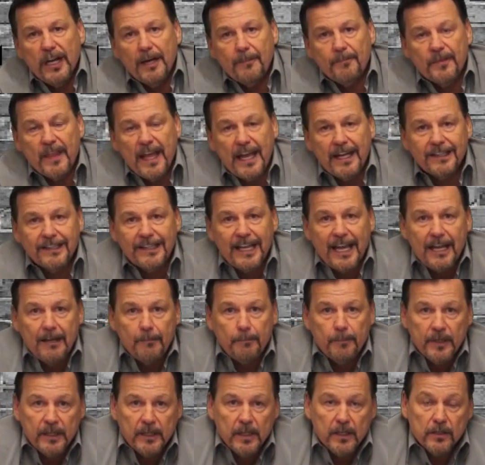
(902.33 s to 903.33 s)
up that day
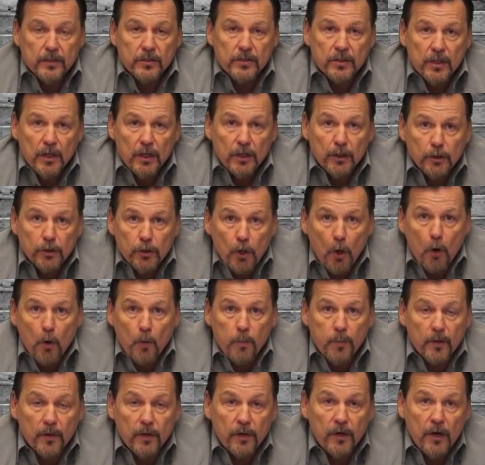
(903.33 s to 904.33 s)
because
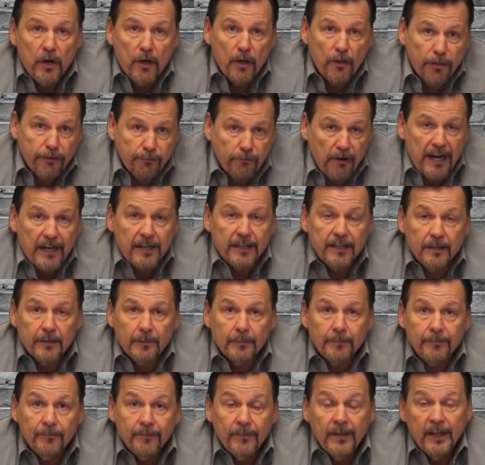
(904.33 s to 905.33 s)
Tober threatened
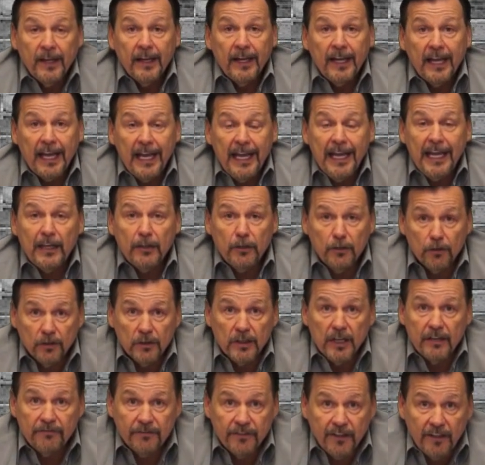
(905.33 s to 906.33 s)
him. And you'll
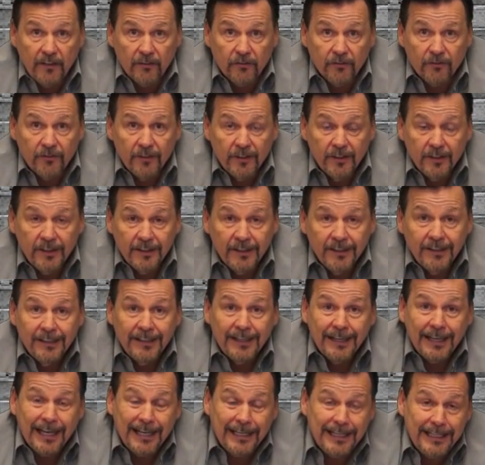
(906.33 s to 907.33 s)
love this.
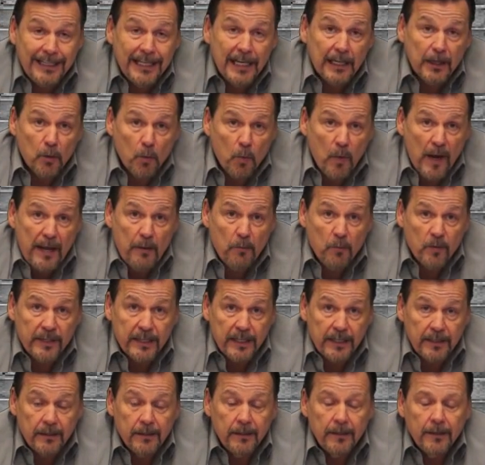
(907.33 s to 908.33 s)
And he got away with
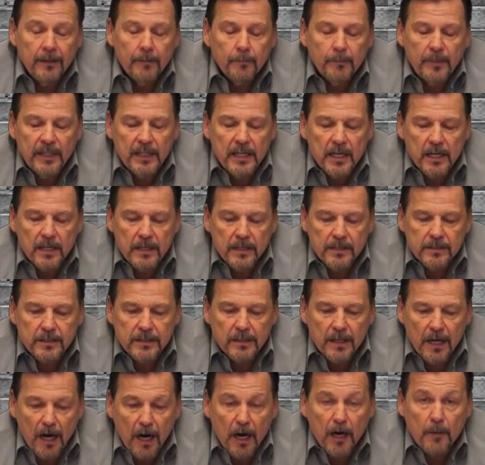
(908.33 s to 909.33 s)
it
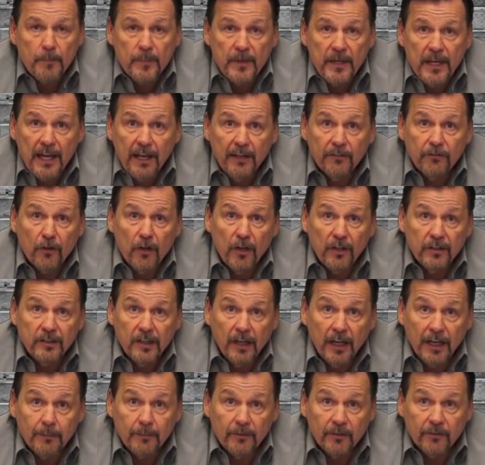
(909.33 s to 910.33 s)
because R.P. has
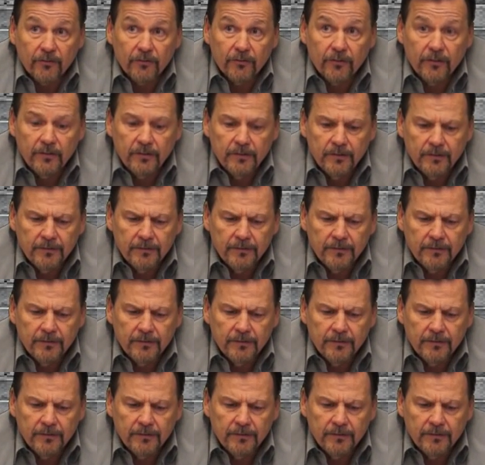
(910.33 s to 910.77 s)
Alzheimer's.